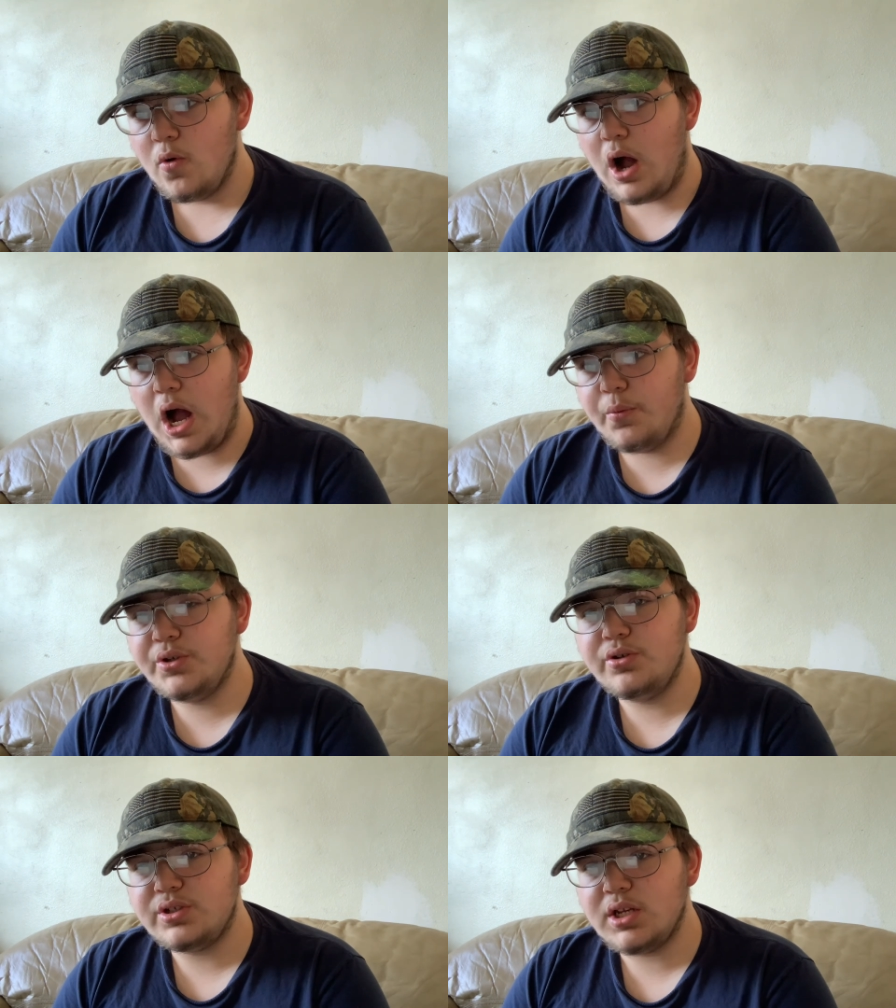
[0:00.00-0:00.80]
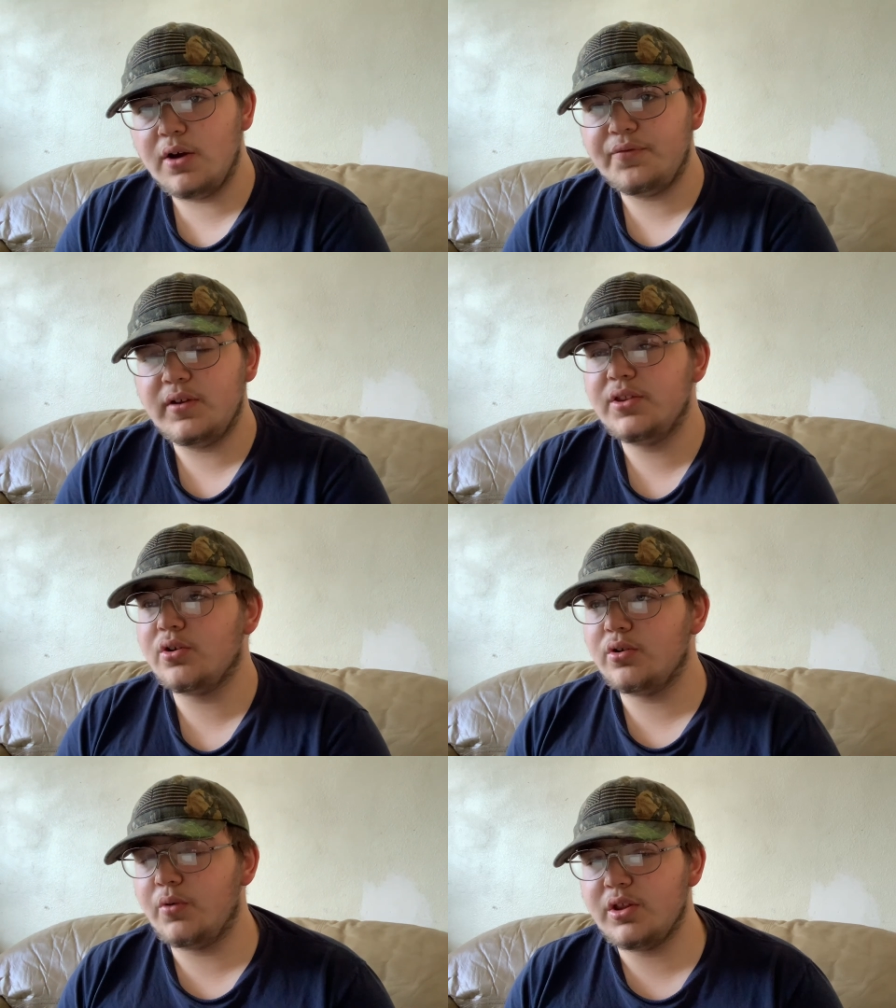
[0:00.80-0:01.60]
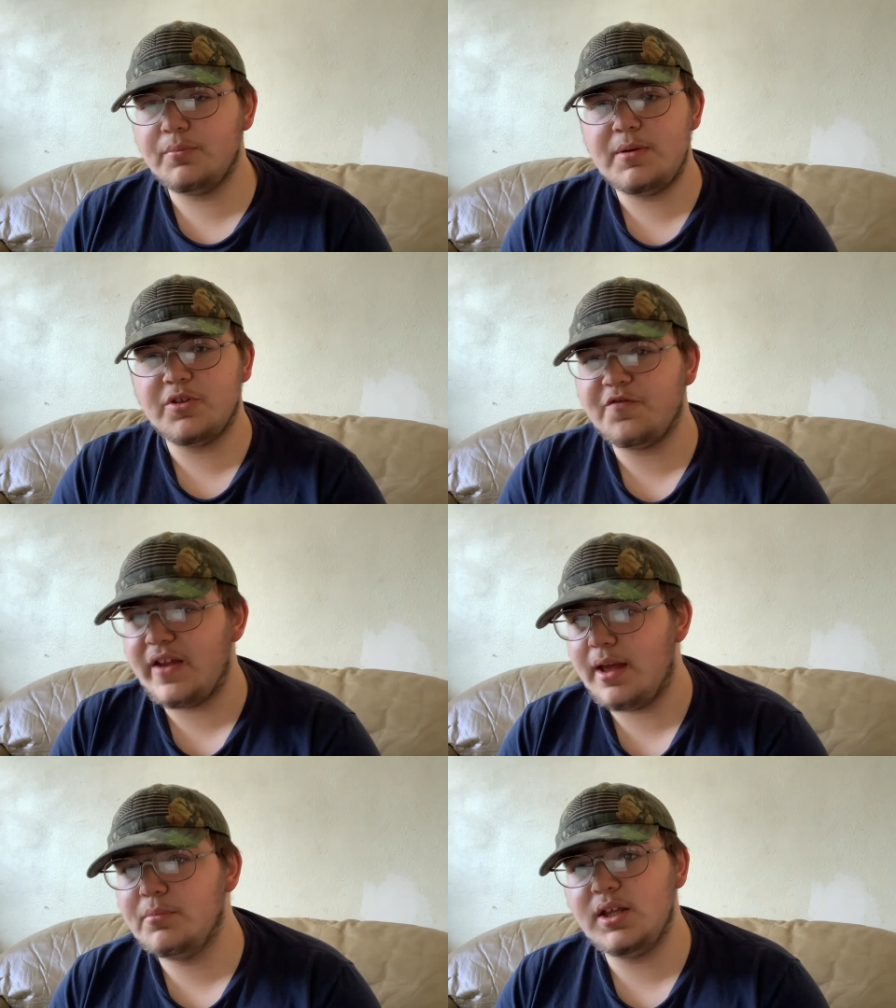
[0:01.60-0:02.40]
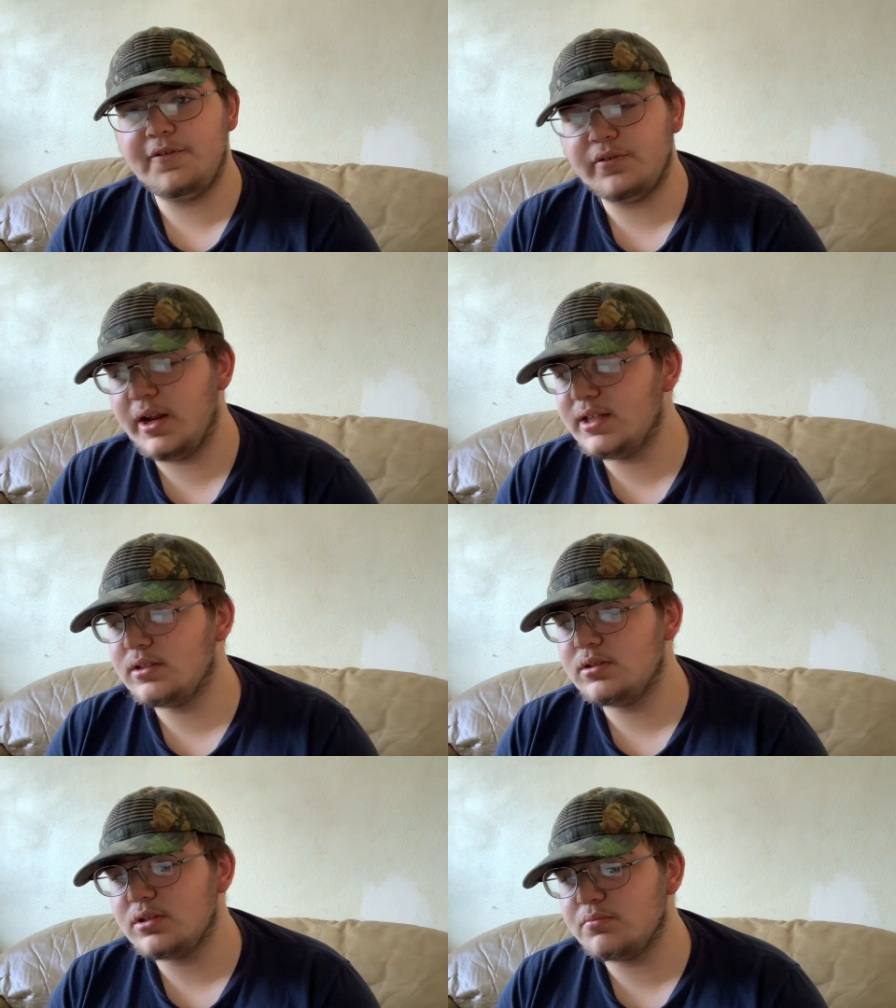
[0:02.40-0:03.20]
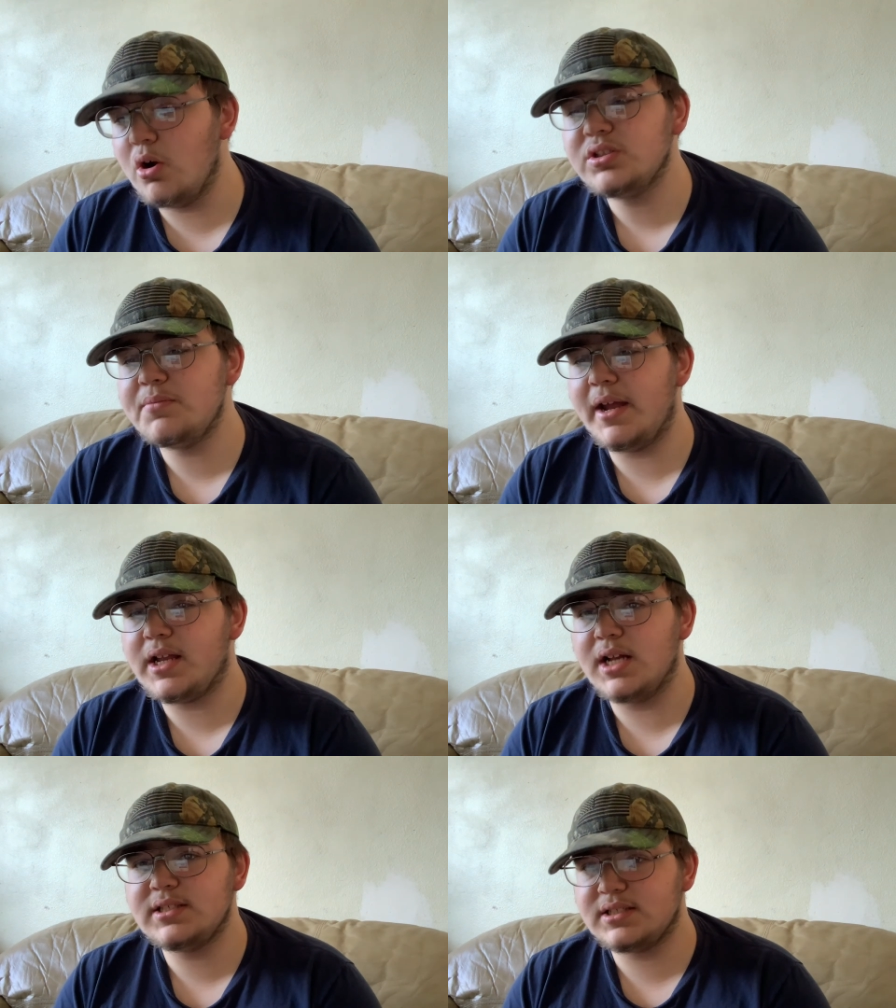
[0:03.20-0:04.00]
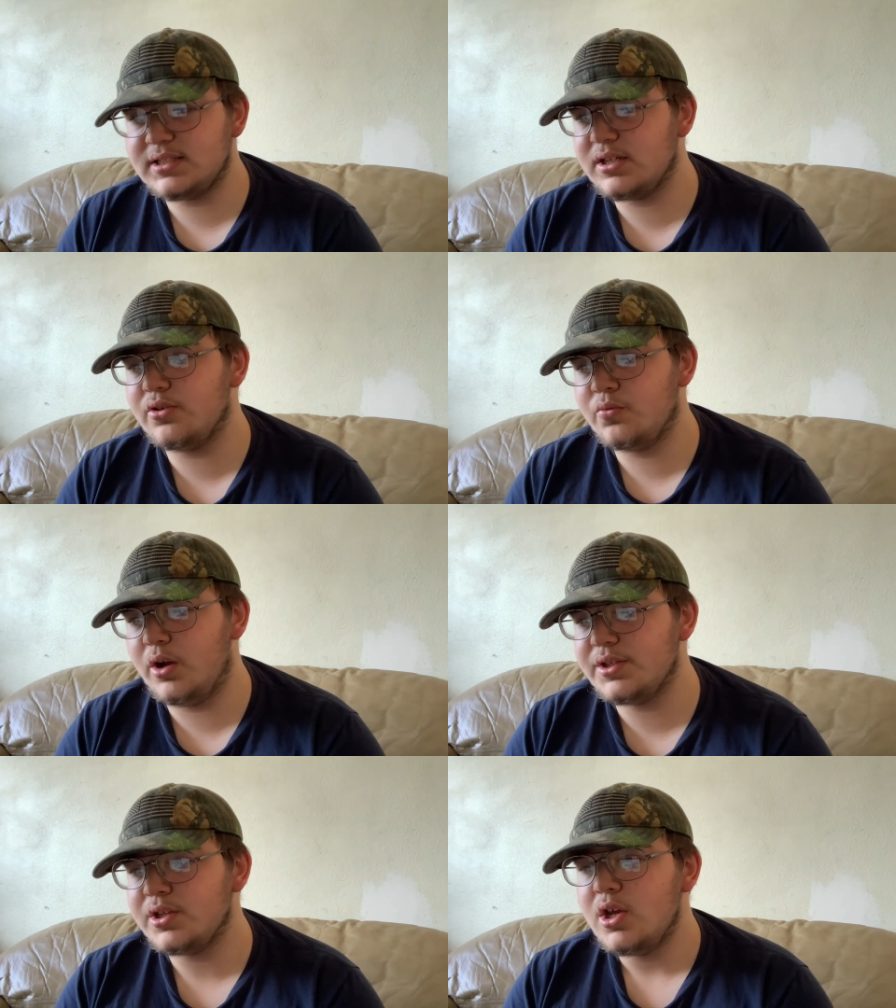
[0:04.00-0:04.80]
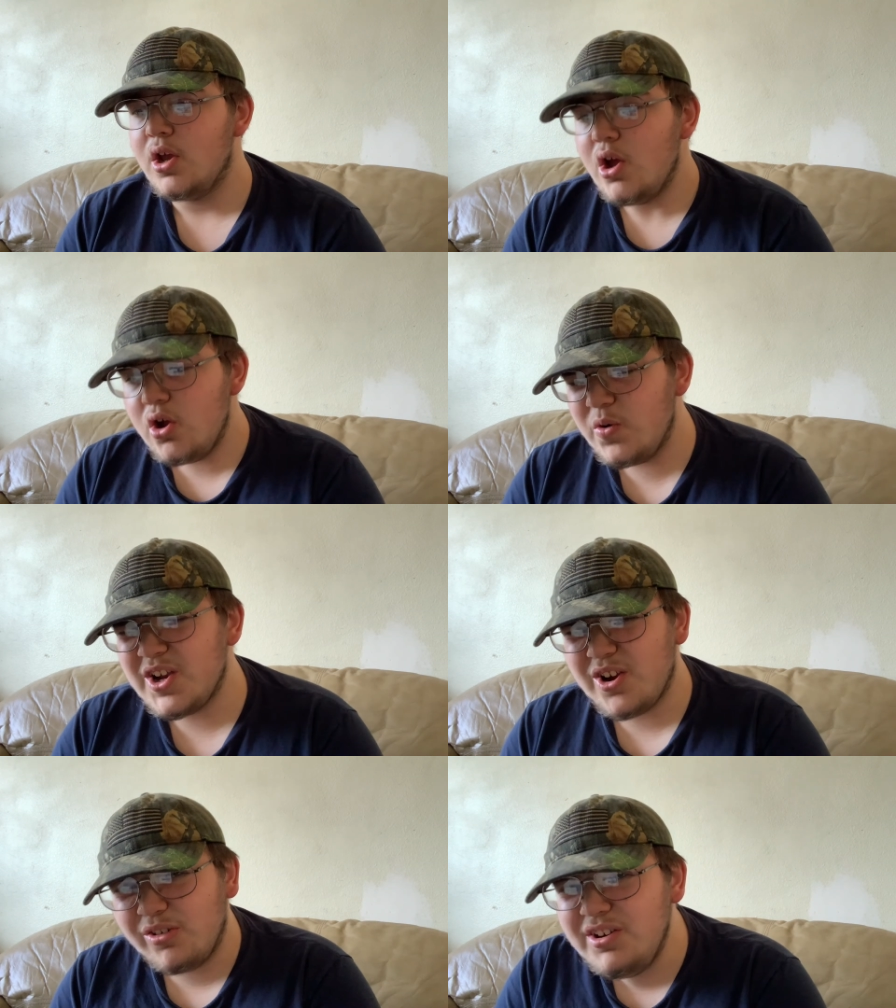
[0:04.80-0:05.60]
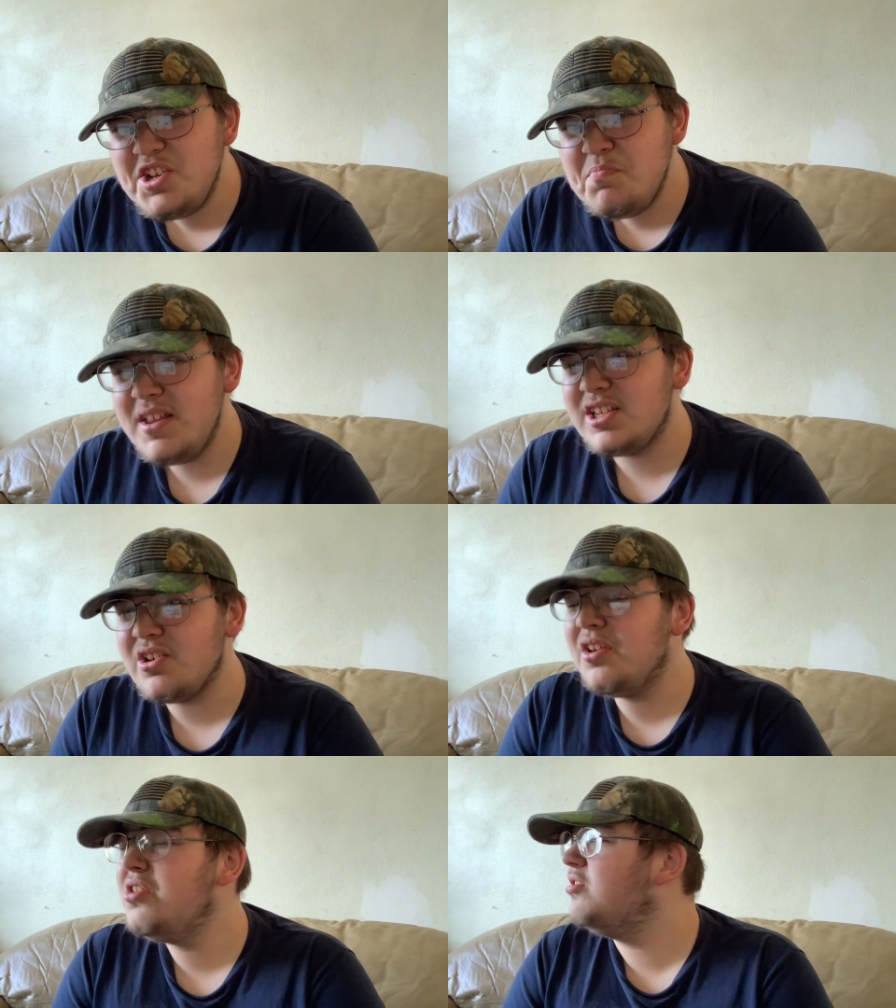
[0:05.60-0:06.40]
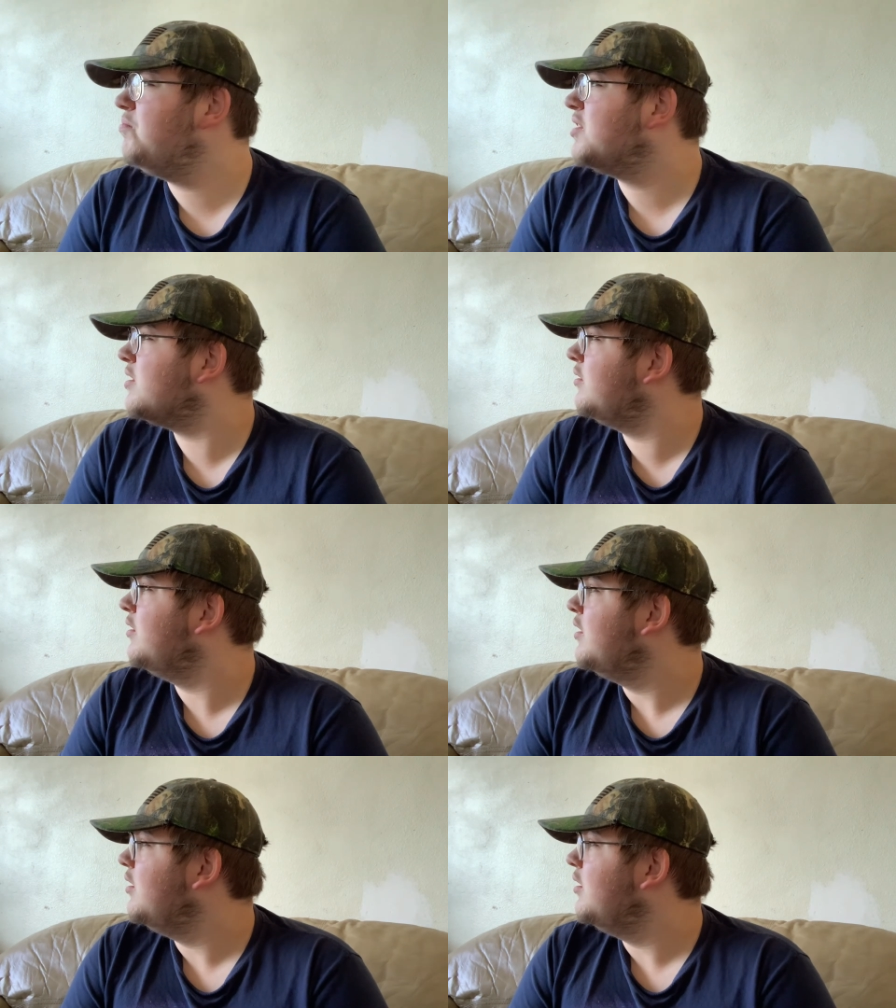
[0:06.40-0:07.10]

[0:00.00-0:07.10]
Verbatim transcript: I would do stuff either, whether it be with family, friends, mostly my cousins, because they're the ones who encouraged me to start a YouTube channel.